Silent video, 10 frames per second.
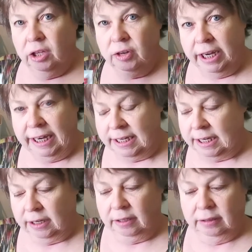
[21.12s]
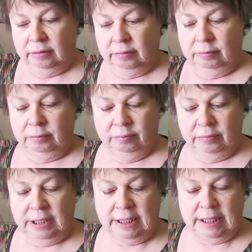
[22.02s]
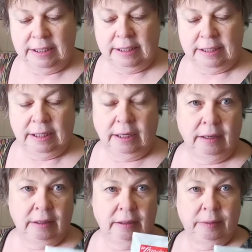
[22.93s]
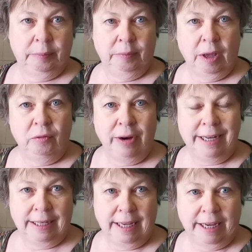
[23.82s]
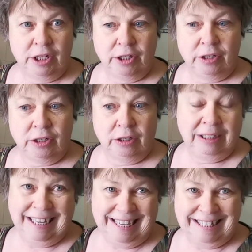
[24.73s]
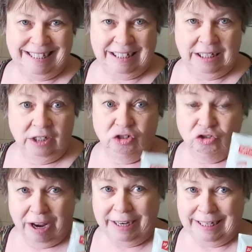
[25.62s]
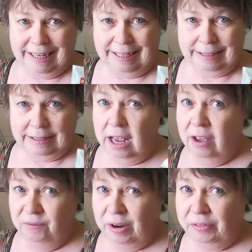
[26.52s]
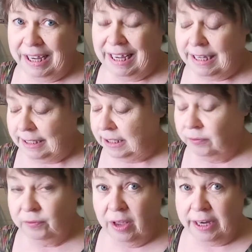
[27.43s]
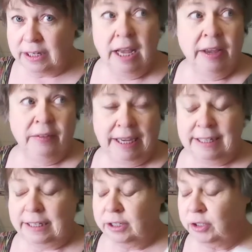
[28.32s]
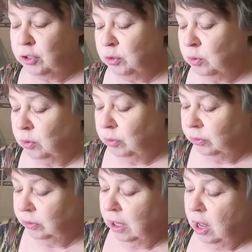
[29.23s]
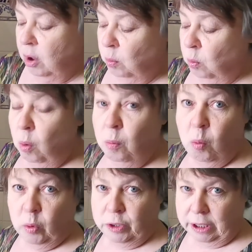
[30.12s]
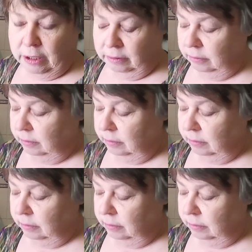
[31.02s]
you need, this is a raising agent yeast, dried yeast. Very easy to find, easy to store. Warm water,